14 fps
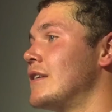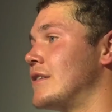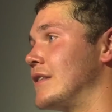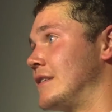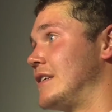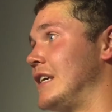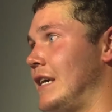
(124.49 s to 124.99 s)
to the
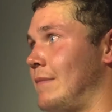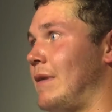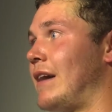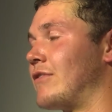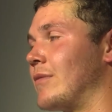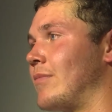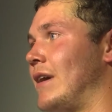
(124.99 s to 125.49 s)
team
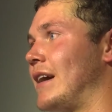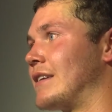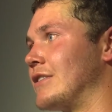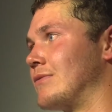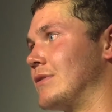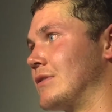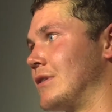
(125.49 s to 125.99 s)
after
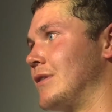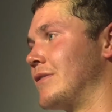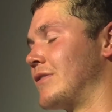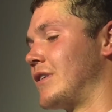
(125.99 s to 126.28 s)
practice was over.